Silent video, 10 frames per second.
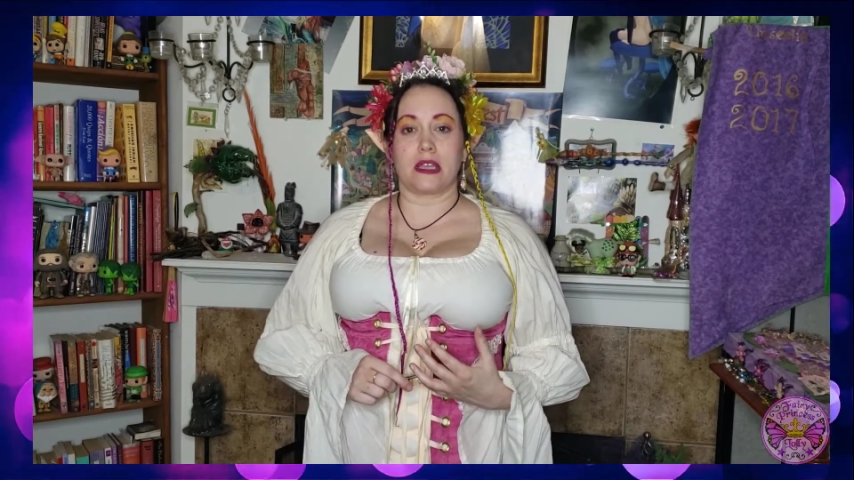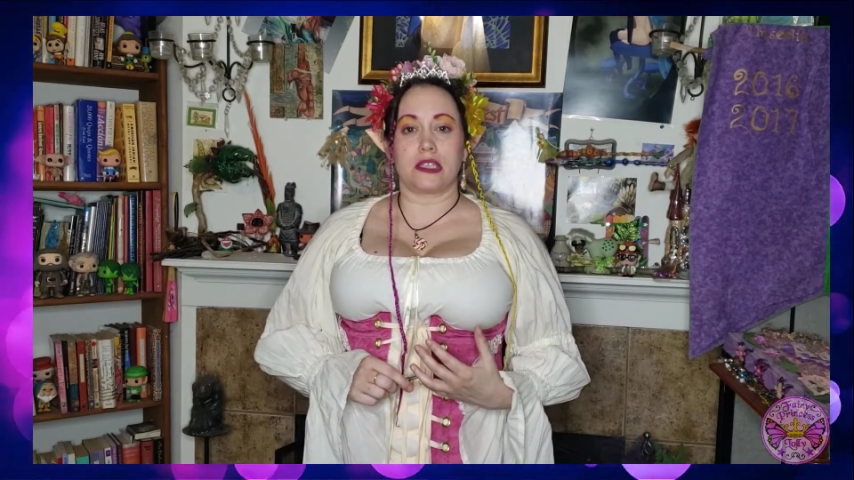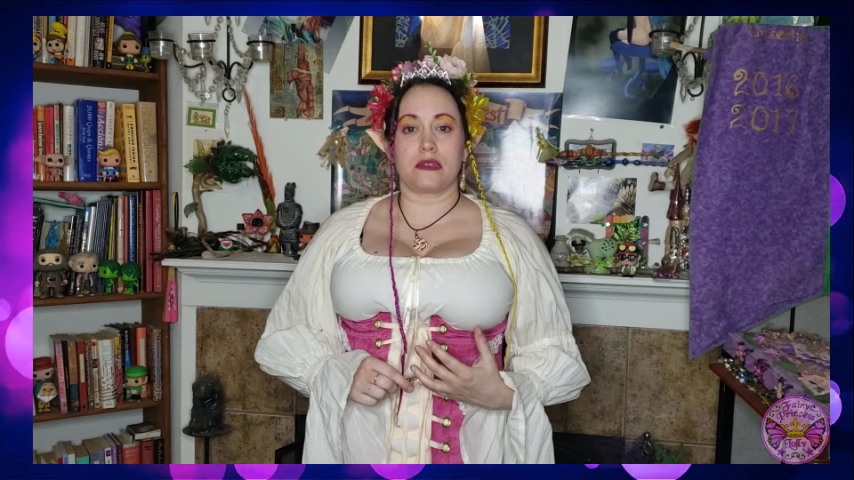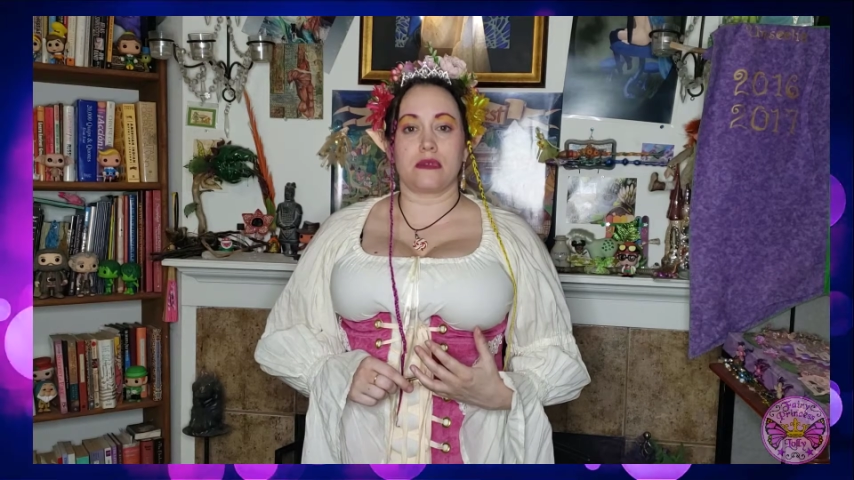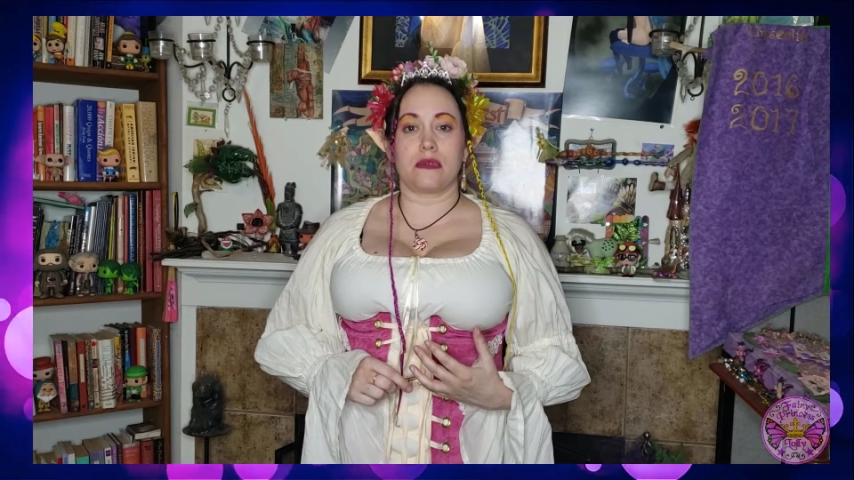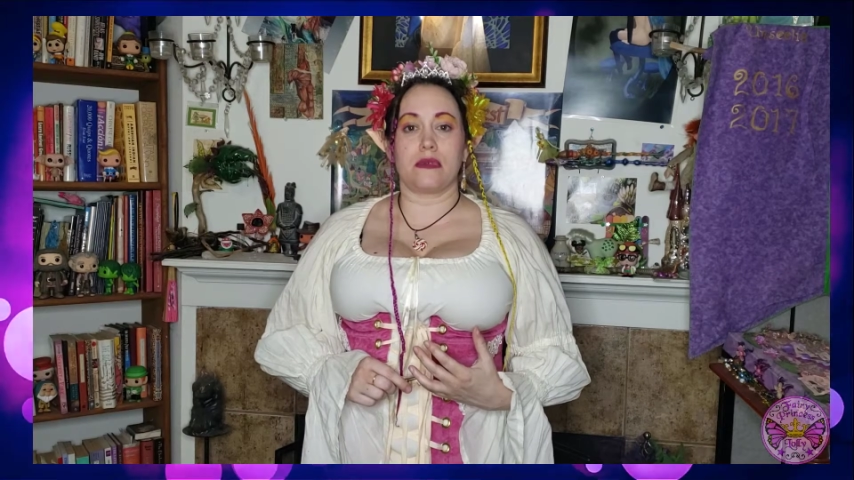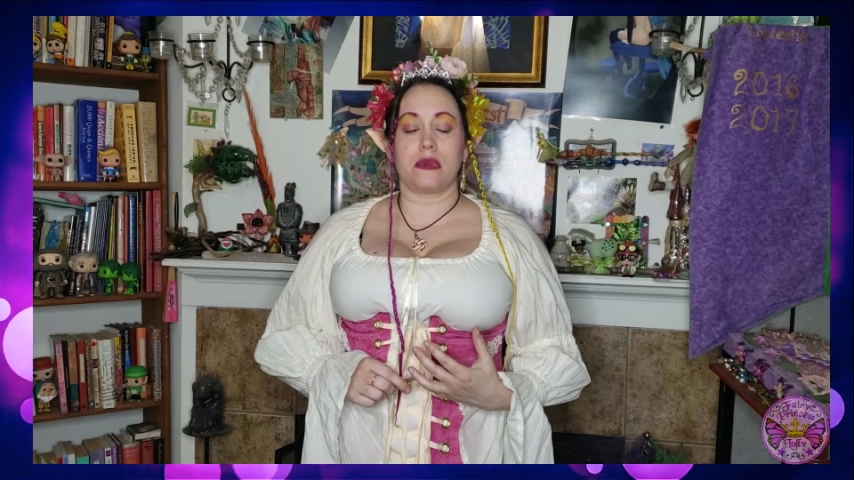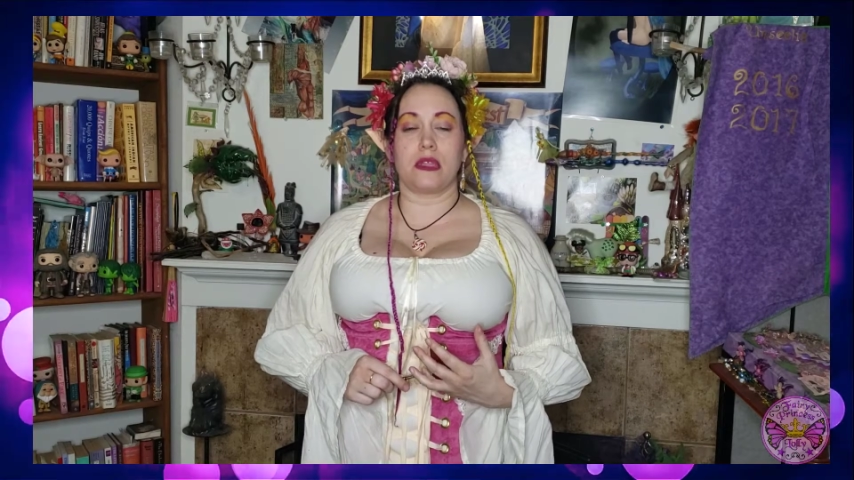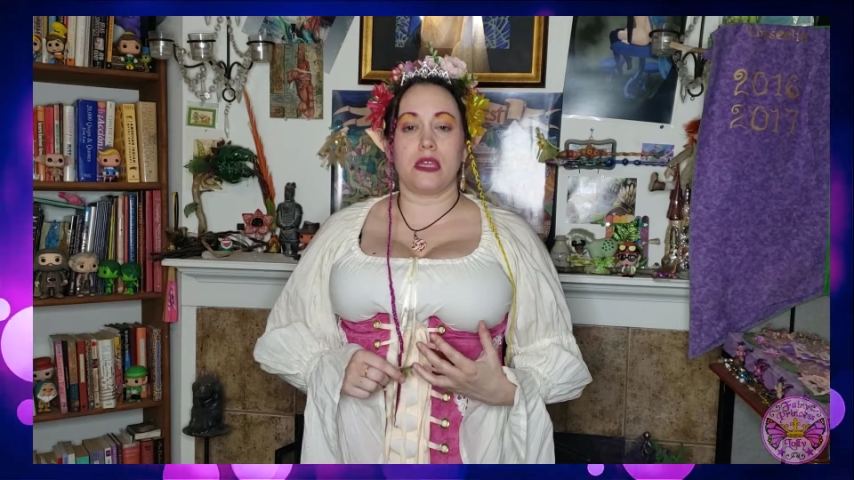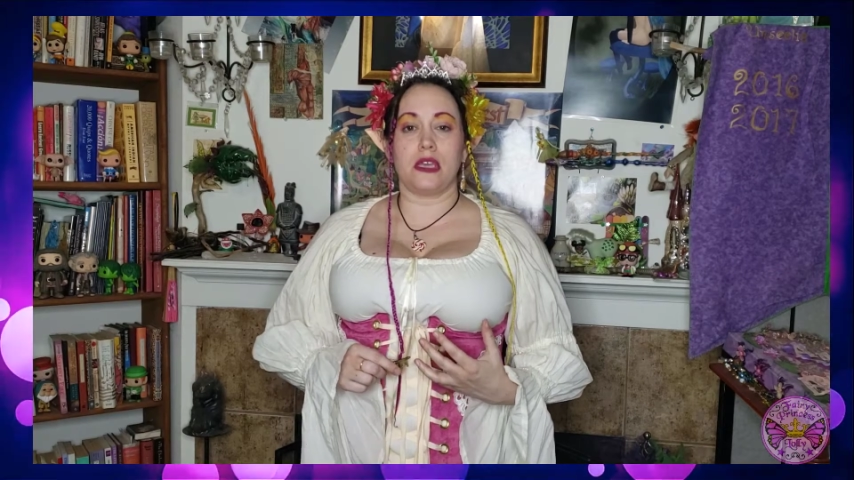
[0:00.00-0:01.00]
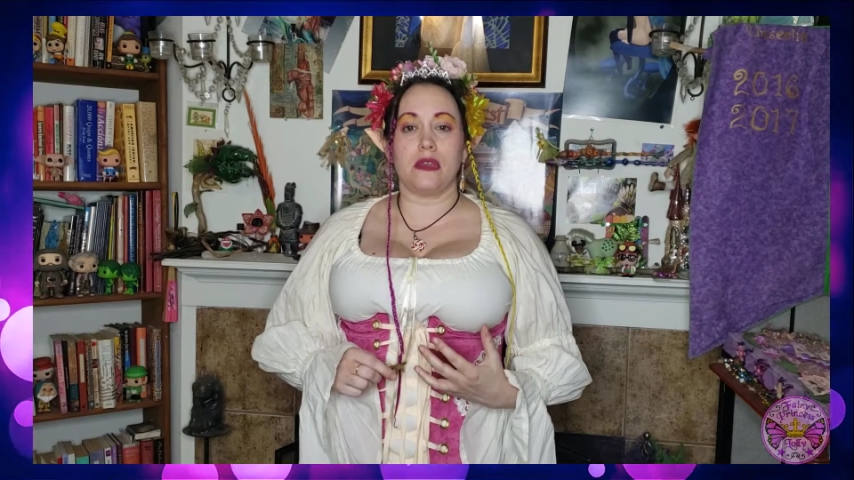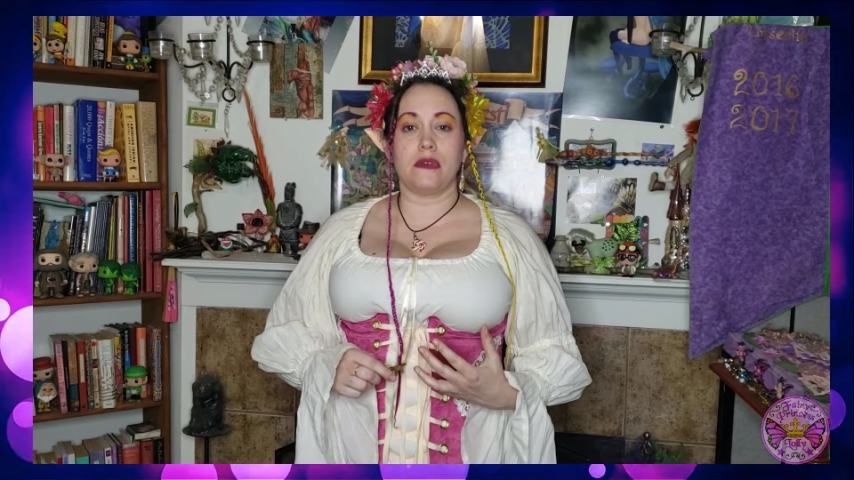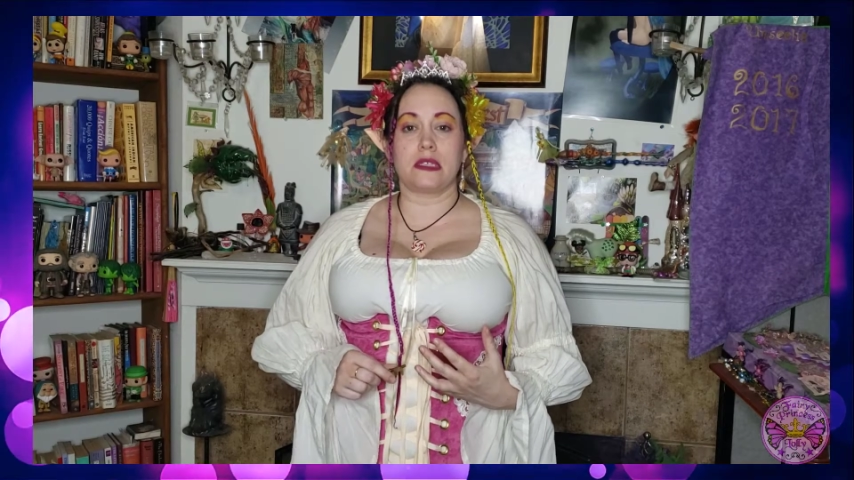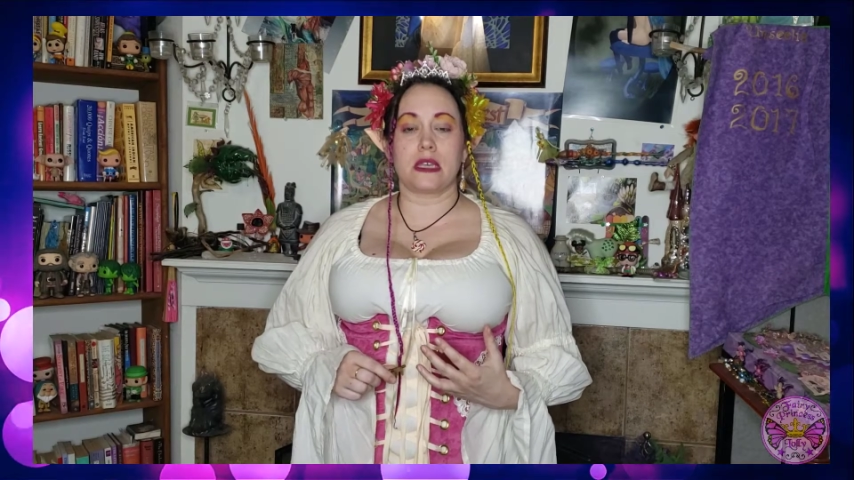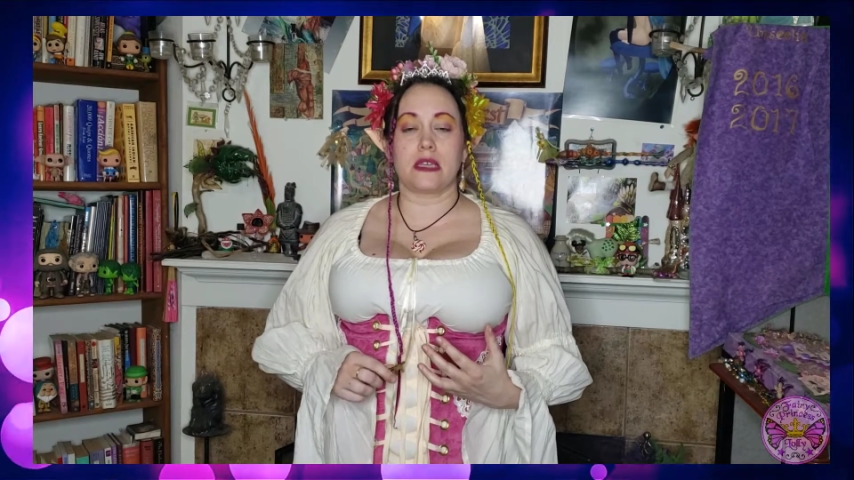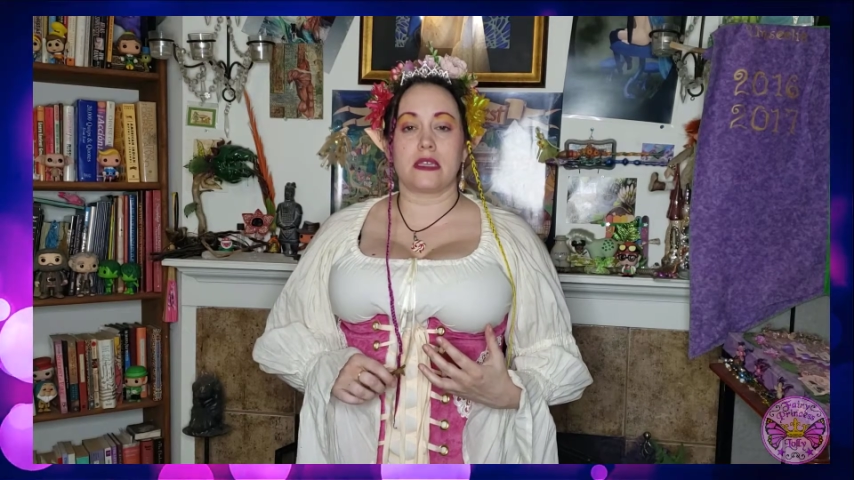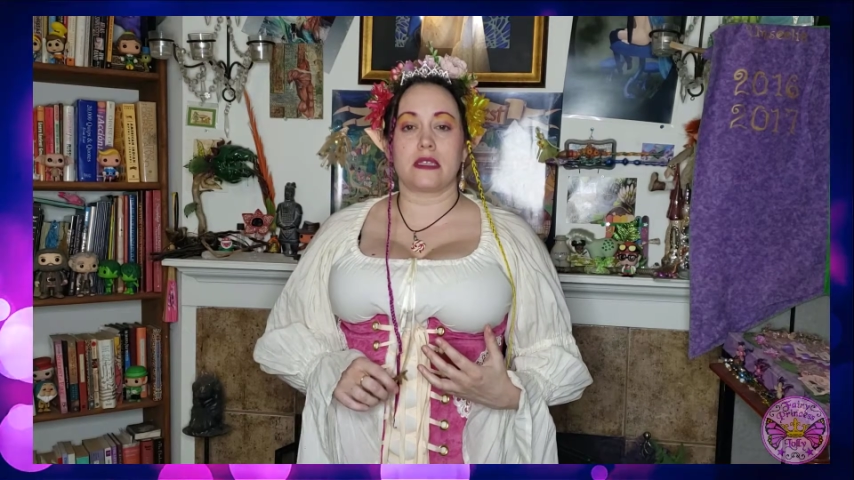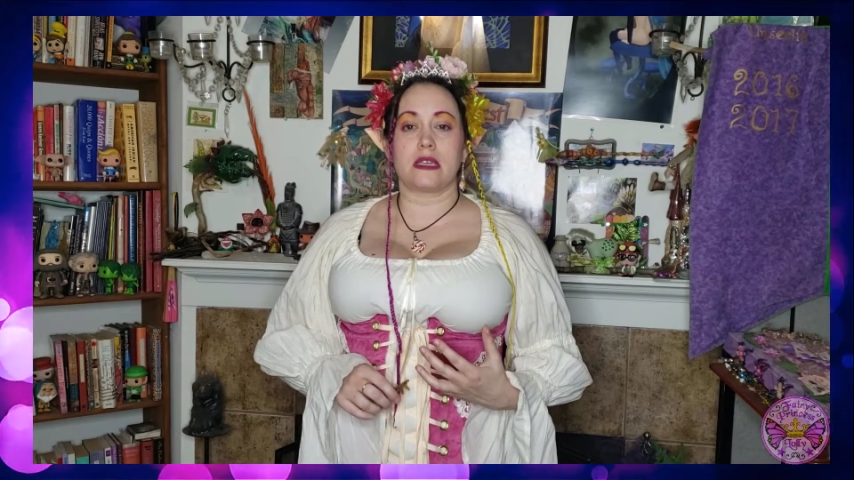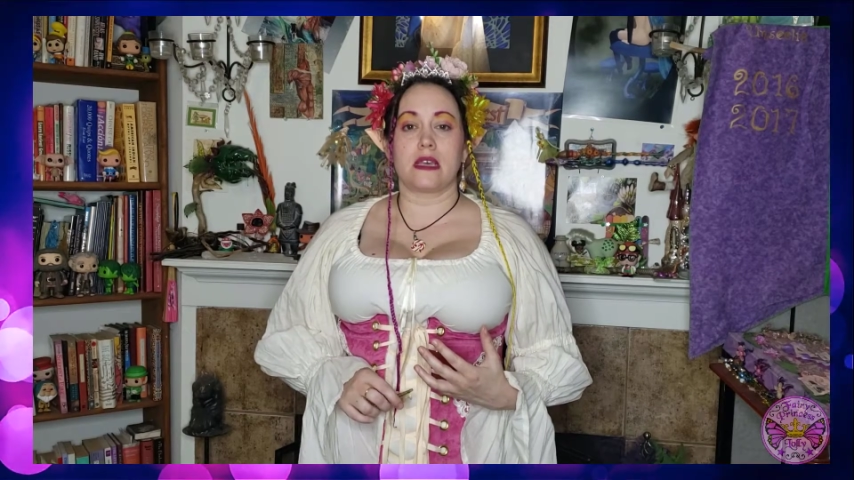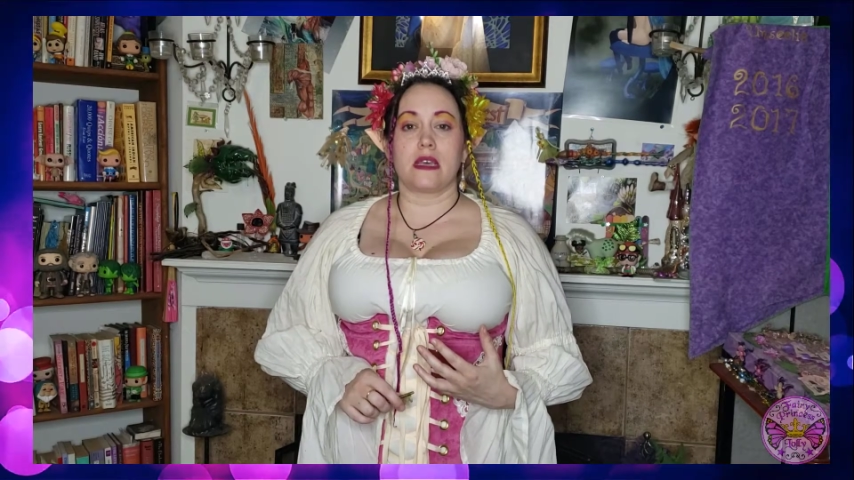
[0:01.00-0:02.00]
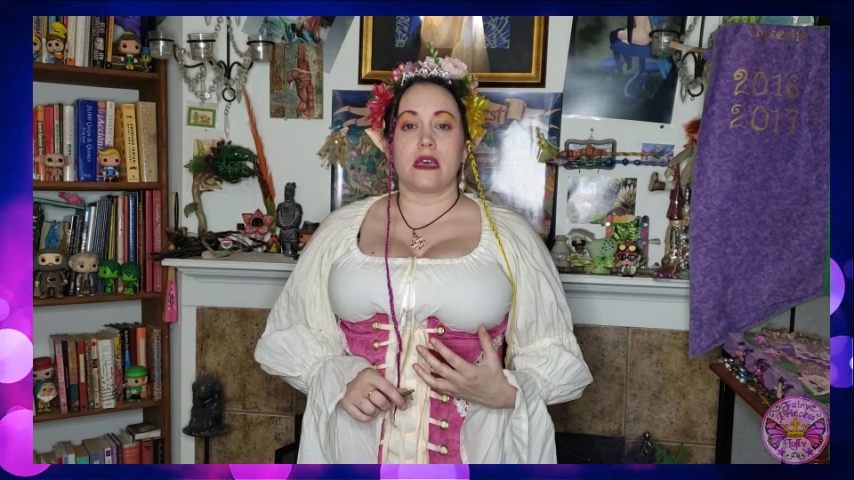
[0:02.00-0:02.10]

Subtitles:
is through the uses,